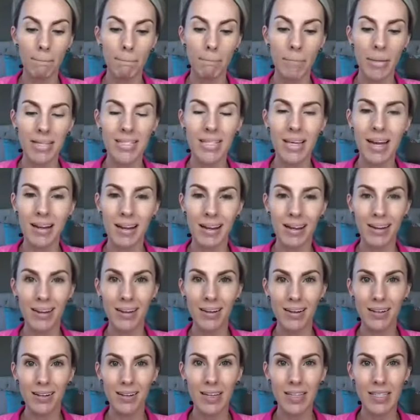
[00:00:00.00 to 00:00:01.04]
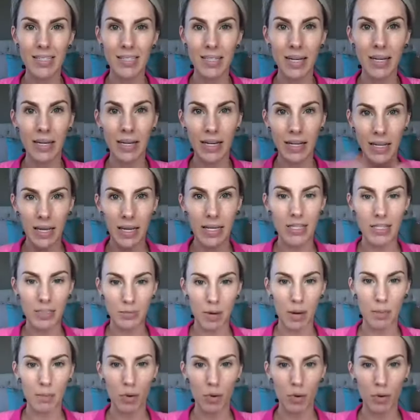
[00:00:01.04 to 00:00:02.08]
it's not gonna get into
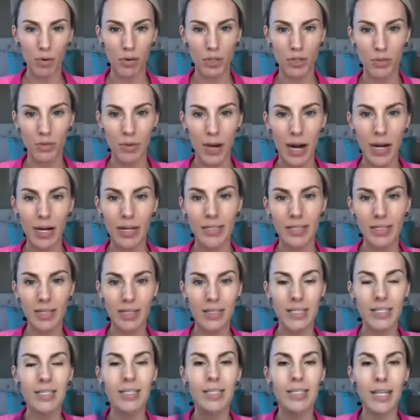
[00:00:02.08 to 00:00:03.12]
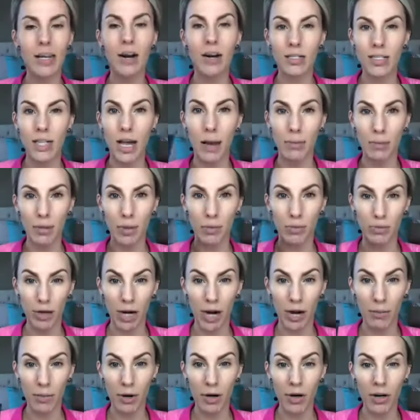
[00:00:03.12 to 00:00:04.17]
my pores, right? It's gonna sit on top of the
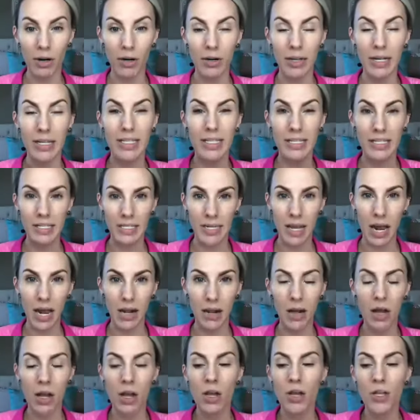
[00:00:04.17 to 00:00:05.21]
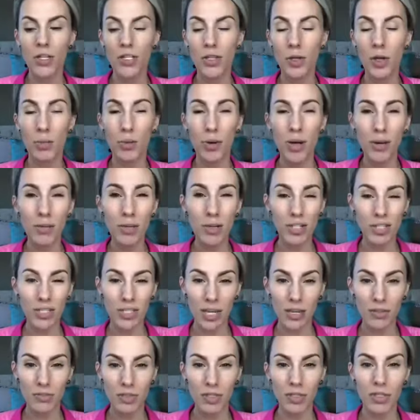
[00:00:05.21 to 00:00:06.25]
primer instead. So it pretty much
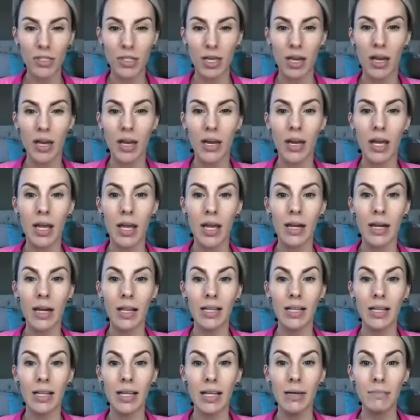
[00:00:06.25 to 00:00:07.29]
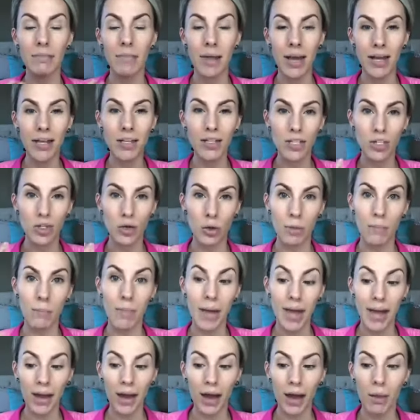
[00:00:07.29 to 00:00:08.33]
saves your skin. It makes your
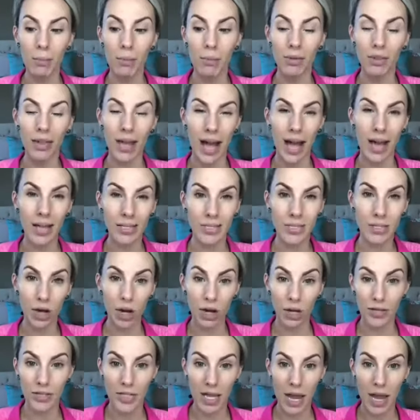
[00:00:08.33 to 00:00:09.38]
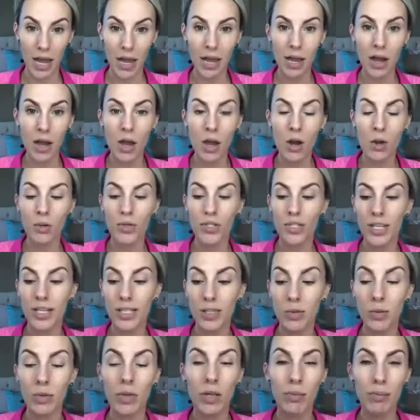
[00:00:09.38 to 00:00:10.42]
makeup last all day, which that's
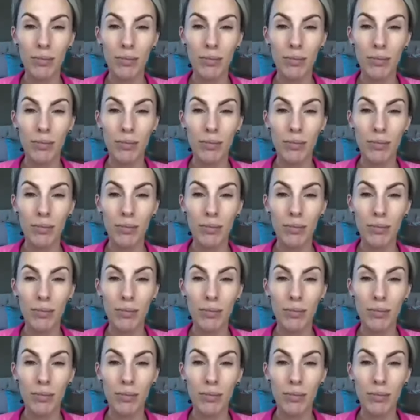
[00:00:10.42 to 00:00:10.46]
one of the